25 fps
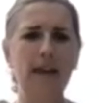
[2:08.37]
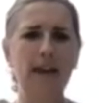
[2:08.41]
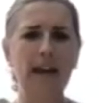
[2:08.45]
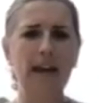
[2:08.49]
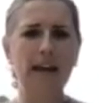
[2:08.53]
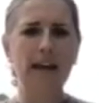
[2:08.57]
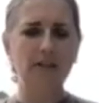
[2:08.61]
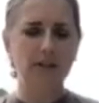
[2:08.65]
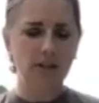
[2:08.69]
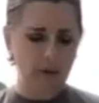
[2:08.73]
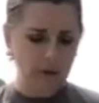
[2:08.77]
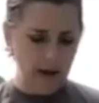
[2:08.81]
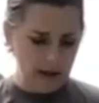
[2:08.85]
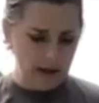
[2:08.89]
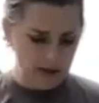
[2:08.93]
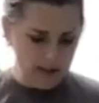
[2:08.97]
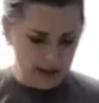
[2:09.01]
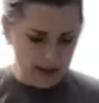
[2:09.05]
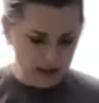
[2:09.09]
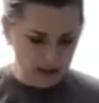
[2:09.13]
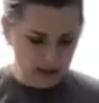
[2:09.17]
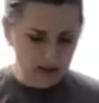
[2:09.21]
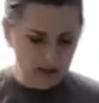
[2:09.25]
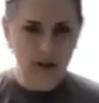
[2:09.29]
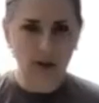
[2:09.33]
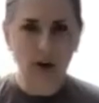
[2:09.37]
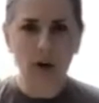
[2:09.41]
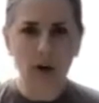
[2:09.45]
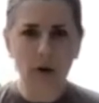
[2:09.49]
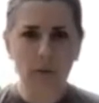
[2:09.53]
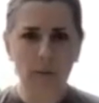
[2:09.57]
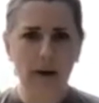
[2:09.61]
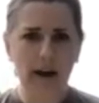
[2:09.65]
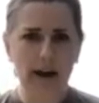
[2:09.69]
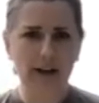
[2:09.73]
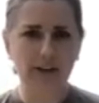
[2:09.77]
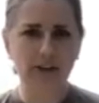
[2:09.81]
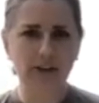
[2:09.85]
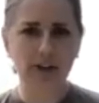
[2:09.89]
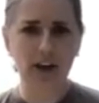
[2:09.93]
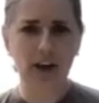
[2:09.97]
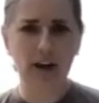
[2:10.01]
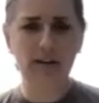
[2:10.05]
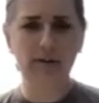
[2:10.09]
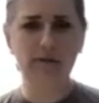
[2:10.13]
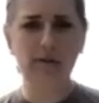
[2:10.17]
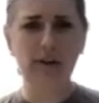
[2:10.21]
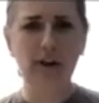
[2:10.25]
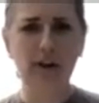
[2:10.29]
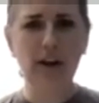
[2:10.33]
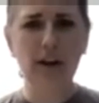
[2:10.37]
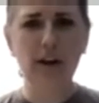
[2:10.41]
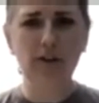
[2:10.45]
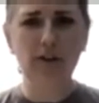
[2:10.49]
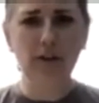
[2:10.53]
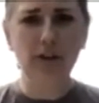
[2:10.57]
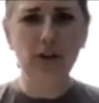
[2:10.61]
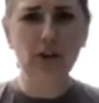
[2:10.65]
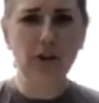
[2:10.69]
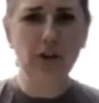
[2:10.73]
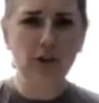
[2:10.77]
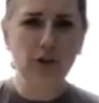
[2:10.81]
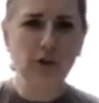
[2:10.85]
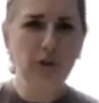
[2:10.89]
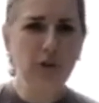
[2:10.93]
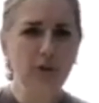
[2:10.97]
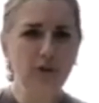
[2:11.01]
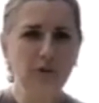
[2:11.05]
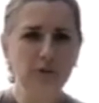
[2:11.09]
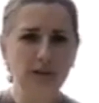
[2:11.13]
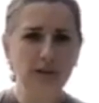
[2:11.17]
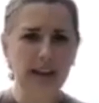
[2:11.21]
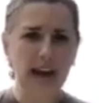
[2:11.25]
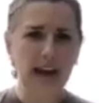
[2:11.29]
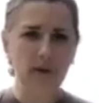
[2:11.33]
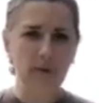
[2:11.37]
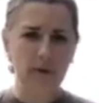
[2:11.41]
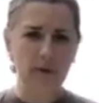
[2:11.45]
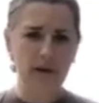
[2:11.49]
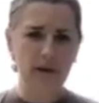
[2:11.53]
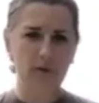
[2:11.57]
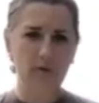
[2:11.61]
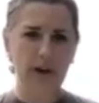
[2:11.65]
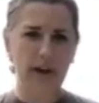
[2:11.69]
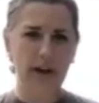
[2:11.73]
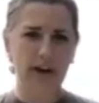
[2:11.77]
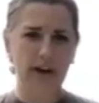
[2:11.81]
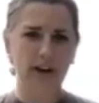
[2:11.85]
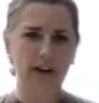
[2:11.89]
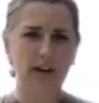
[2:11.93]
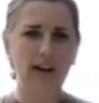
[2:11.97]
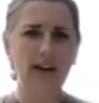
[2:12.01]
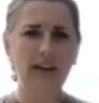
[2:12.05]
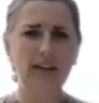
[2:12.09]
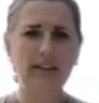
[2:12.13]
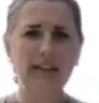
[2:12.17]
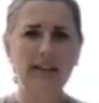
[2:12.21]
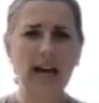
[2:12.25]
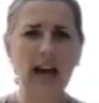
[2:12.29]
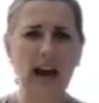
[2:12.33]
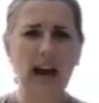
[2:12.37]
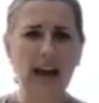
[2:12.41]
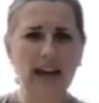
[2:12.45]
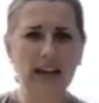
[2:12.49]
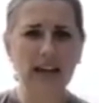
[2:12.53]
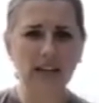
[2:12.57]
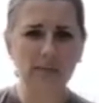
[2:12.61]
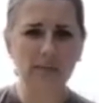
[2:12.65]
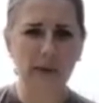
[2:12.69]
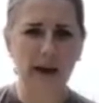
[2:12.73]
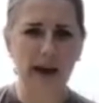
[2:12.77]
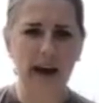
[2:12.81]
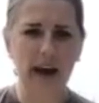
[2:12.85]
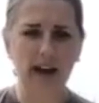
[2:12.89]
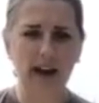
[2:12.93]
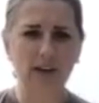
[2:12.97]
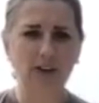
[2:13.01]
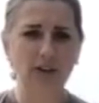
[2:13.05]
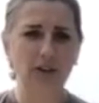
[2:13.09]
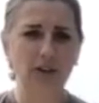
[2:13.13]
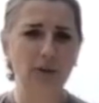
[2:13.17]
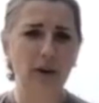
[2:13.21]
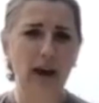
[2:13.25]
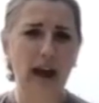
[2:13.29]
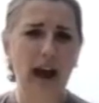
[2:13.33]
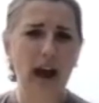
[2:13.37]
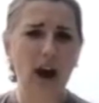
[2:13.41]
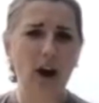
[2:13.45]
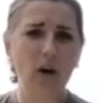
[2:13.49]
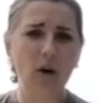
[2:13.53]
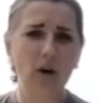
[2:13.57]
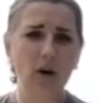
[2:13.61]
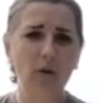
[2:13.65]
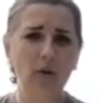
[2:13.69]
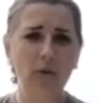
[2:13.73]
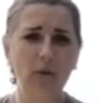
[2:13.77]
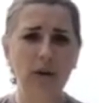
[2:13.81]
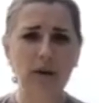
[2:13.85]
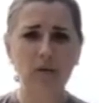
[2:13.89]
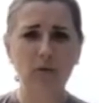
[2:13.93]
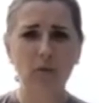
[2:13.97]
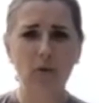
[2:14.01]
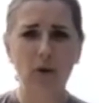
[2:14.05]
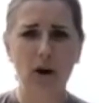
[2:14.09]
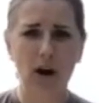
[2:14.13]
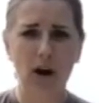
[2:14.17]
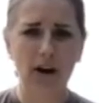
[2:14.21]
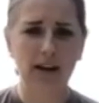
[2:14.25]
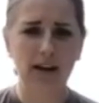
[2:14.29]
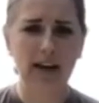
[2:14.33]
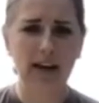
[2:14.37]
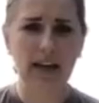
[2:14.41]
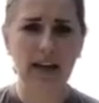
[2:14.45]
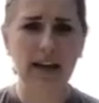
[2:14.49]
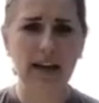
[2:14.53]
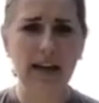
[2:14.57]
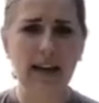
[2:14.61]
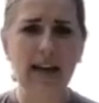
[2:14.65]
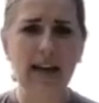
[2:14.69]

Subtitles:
And so I think so much of the shoes that we wear tie us back to how are we walking